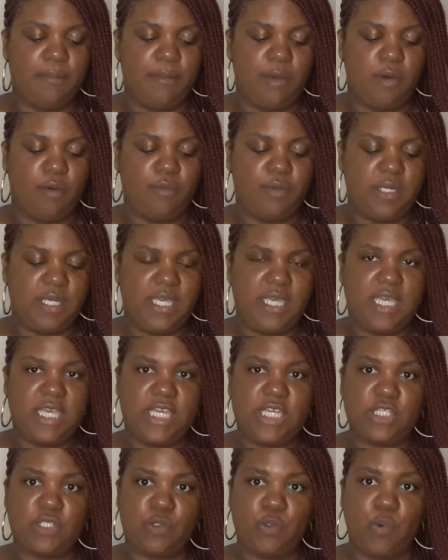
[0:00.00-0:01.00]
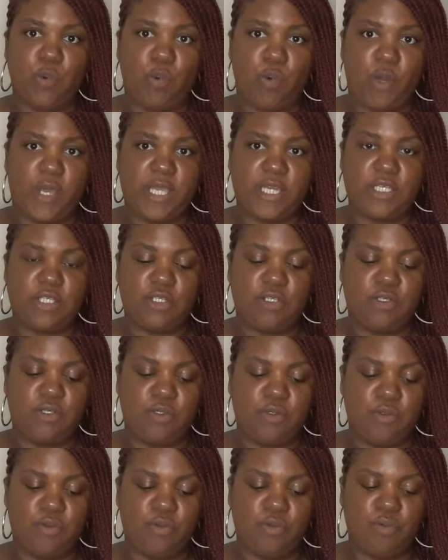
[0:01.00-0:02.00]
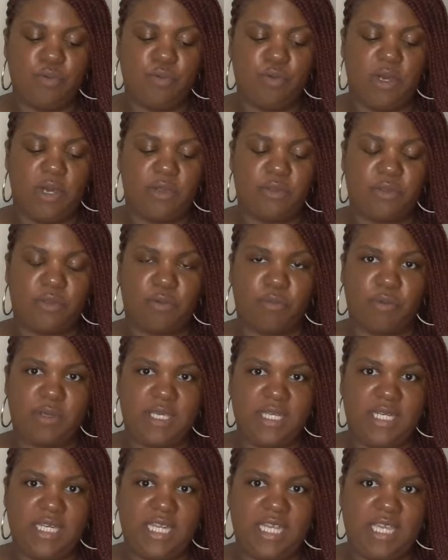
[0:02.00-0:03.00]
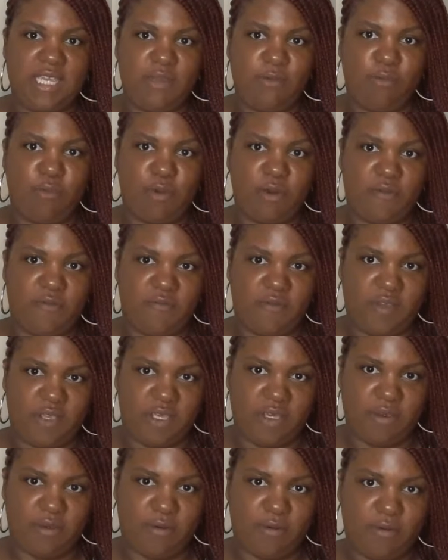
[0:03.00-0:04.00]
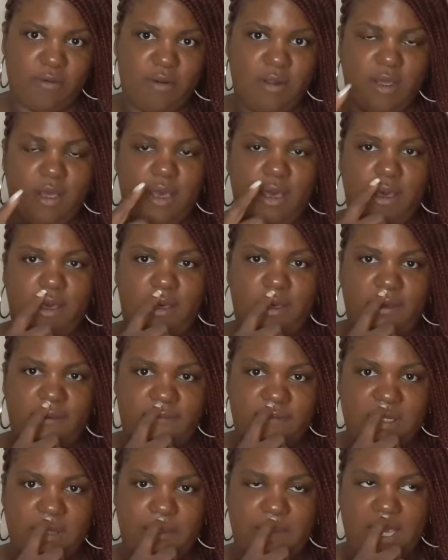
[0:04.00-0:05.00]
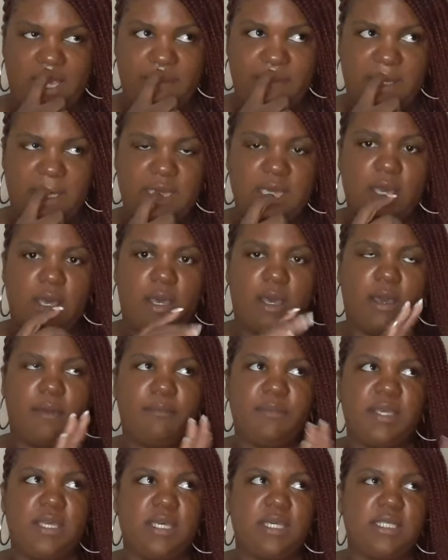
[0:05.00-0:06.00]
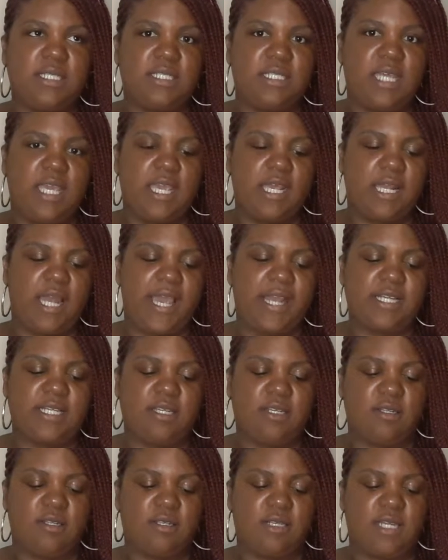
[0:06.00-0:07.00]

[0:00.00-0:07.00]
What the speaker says: Monique is going to do a 3D reveal of the baby, because they like to